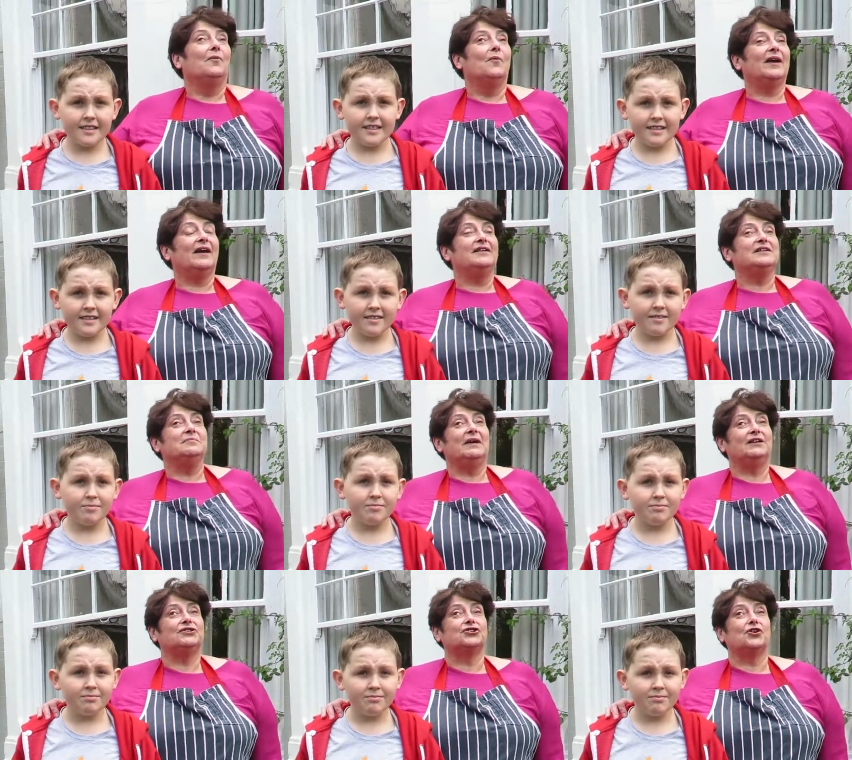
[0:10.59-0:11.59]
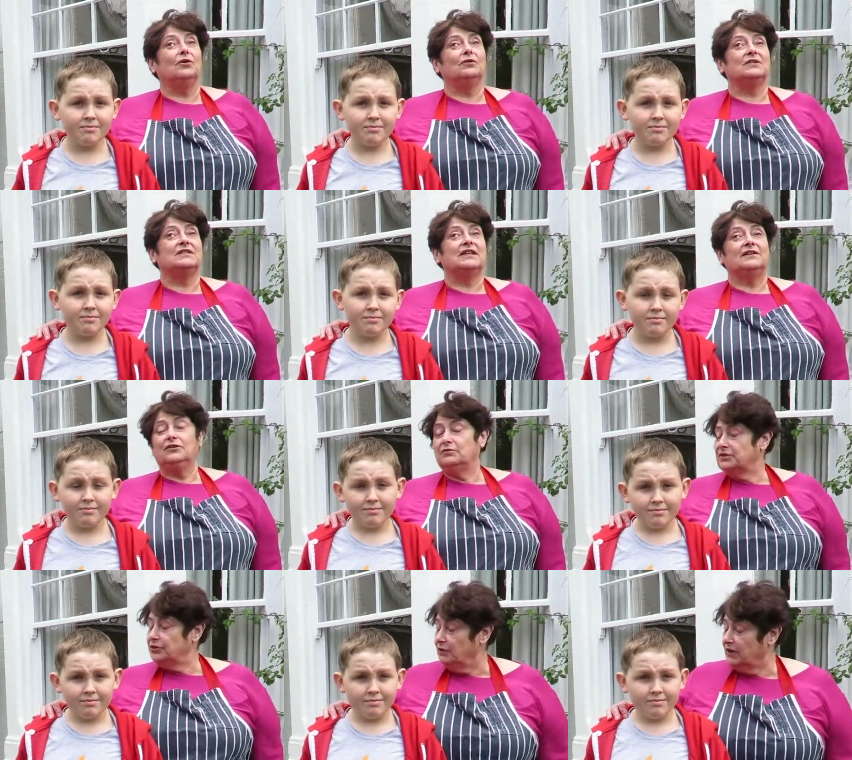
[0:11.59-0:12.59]
Speaker 1: We're going to make scones.
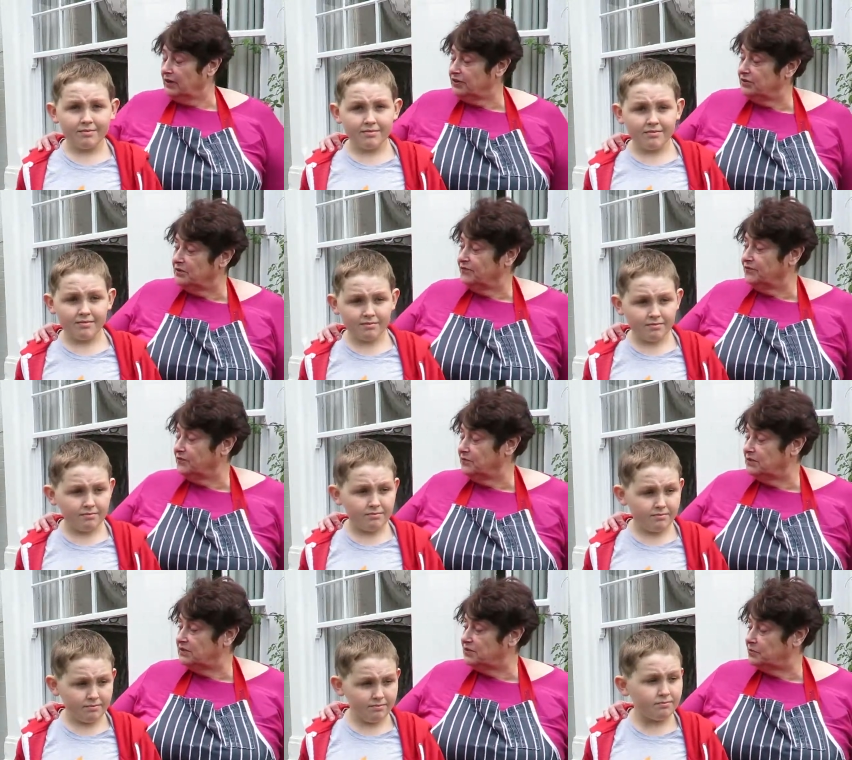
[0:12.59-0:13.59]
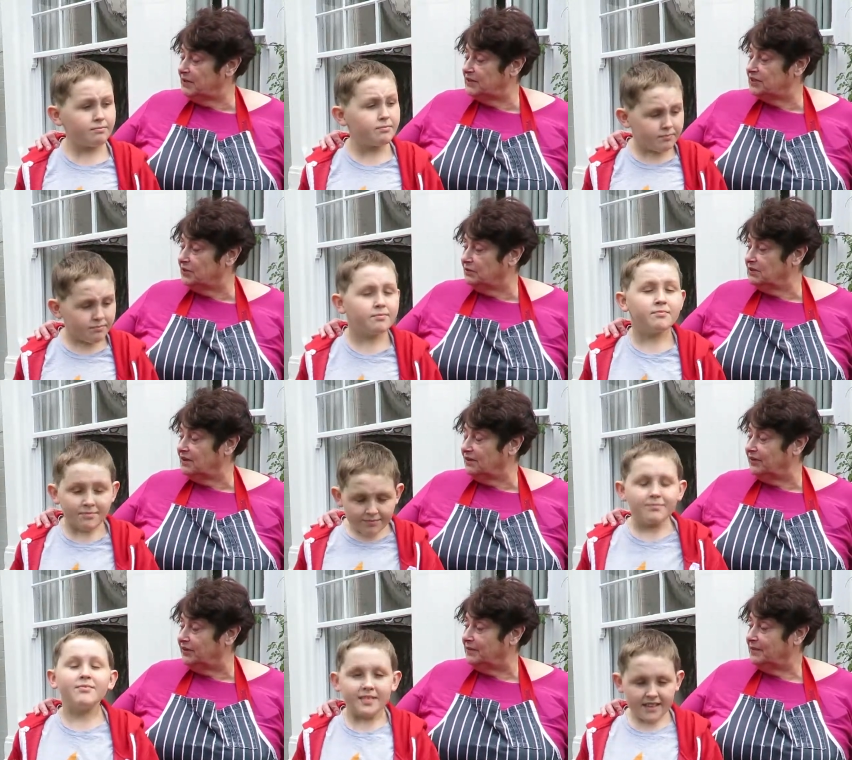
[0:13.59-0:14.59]
Luke, you're going to do the fruit sweet scones,
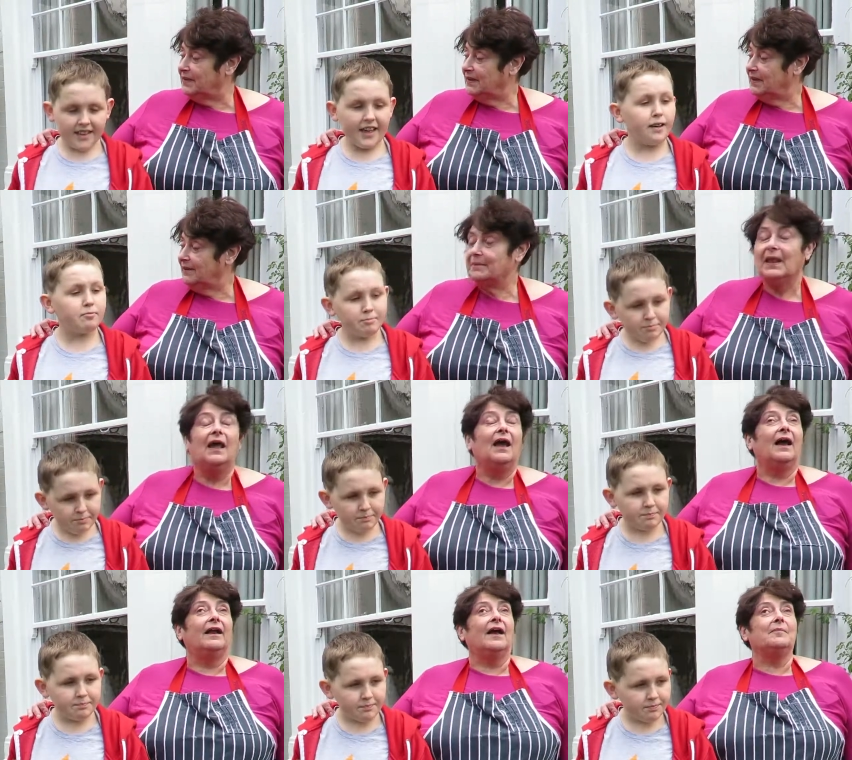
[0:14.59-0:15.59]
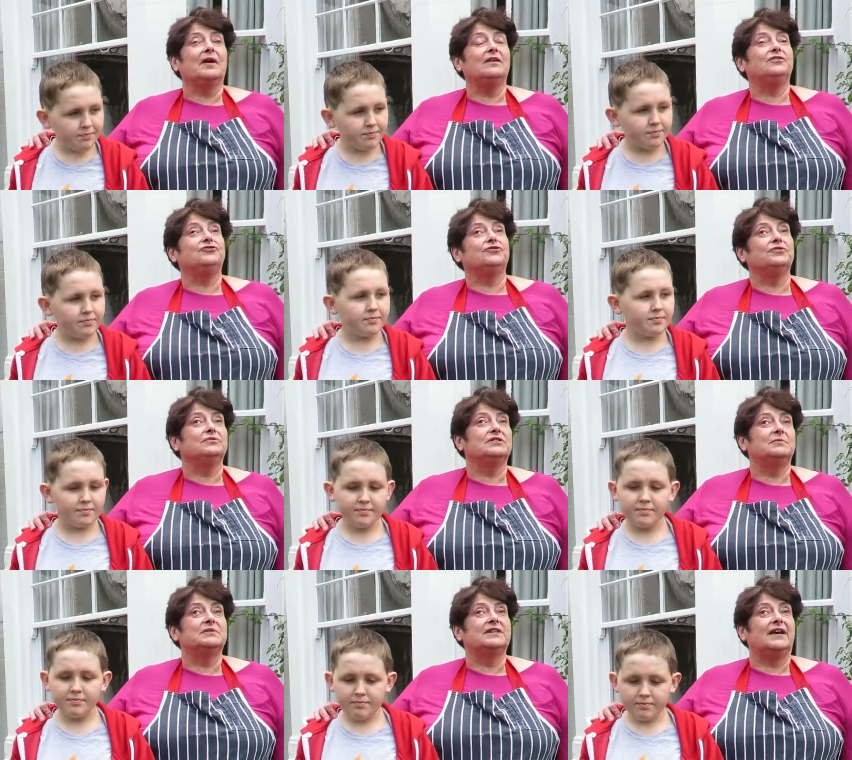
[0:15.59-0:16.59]
aren't you? Yeah. And I'm going to do
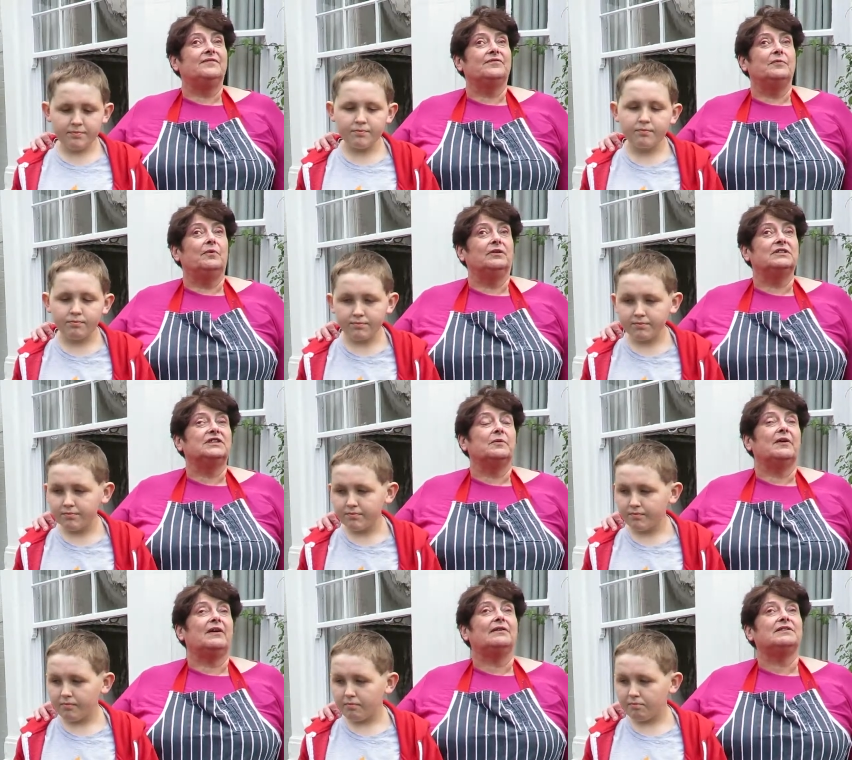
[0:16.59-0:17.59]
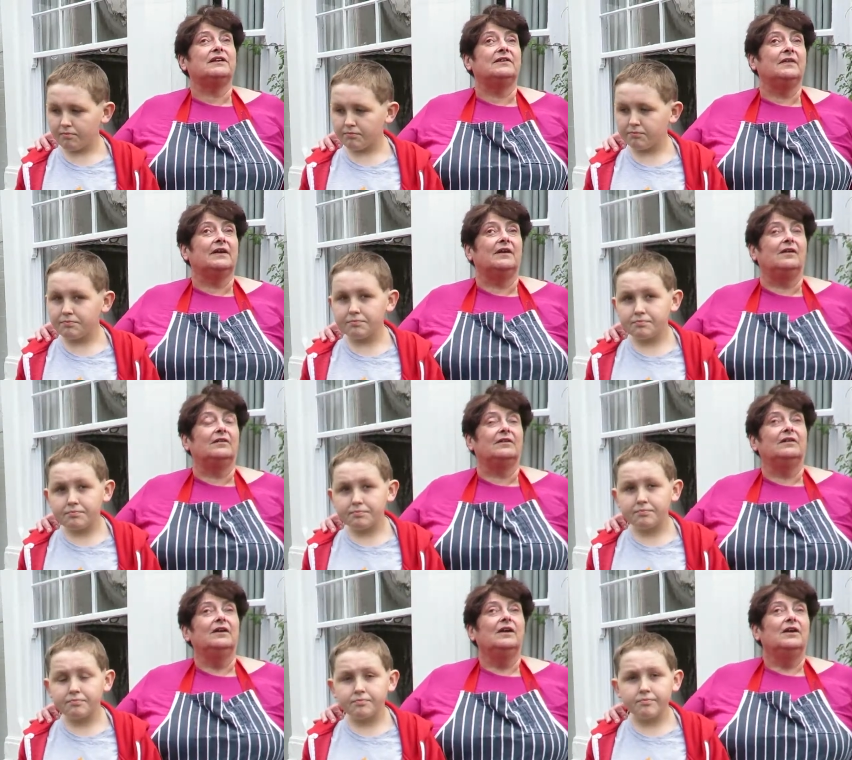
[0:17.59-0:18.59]
some savoury ones. So we're out here in the
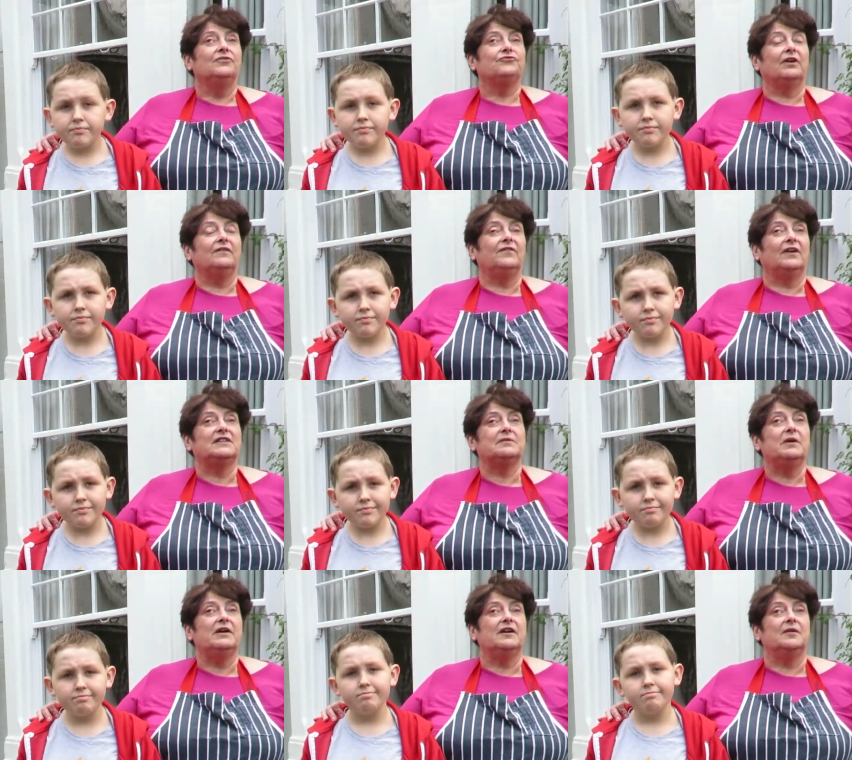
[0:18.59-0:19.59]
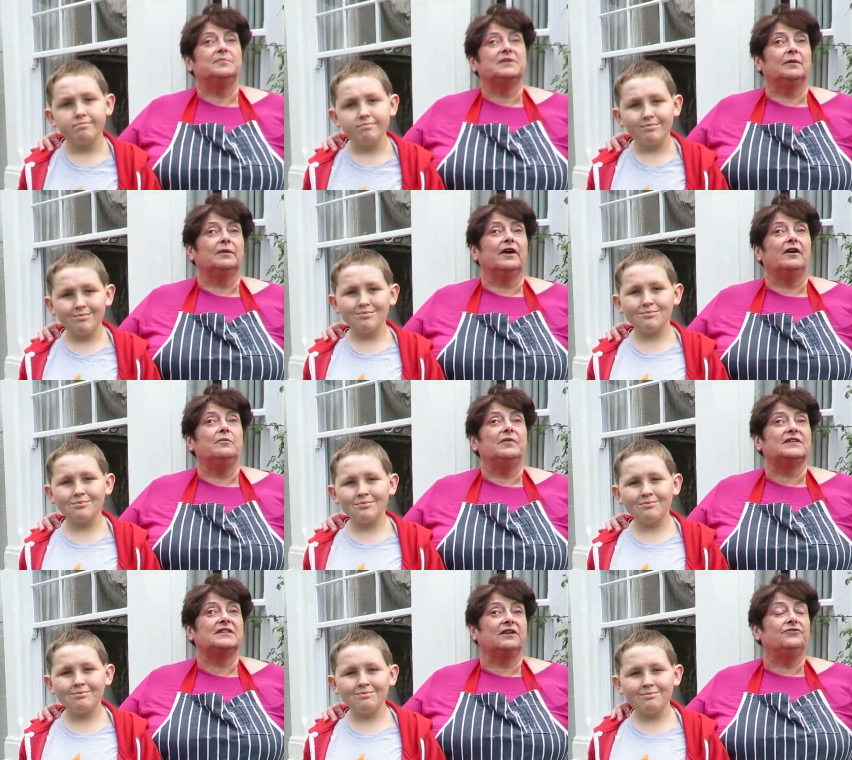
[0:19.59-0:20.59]
garden trying to find some herbs that will go with
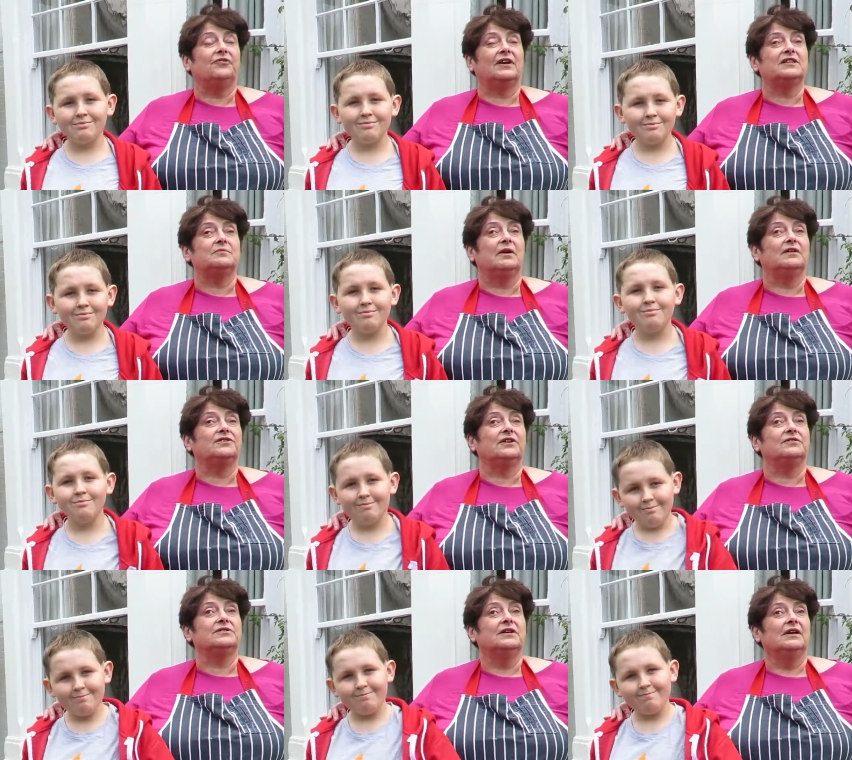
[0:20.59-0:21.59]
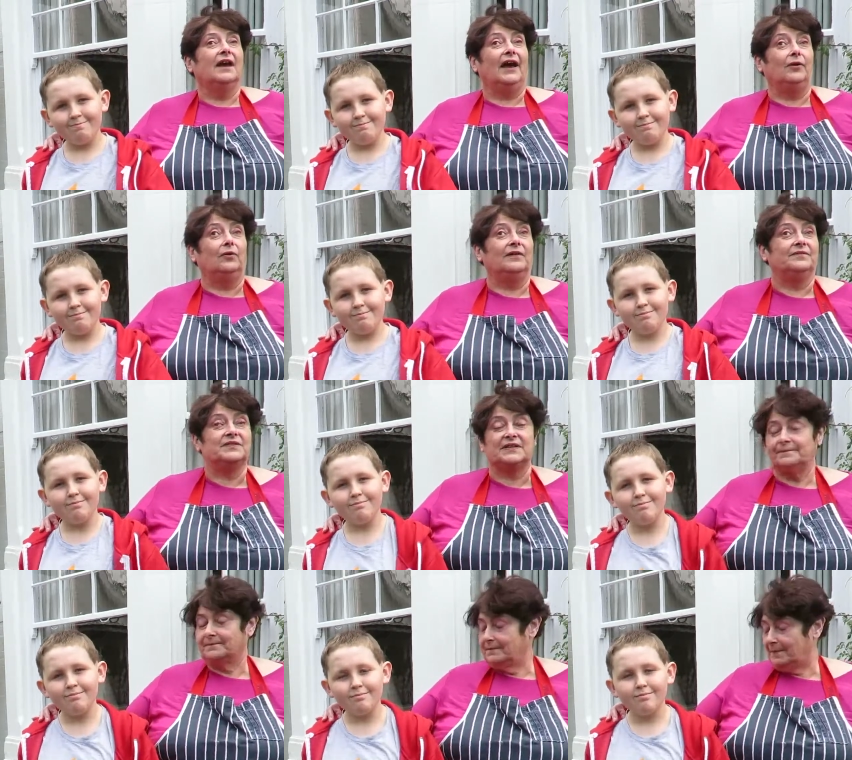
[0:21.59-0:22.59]
the sun-dried tomatoes and olives.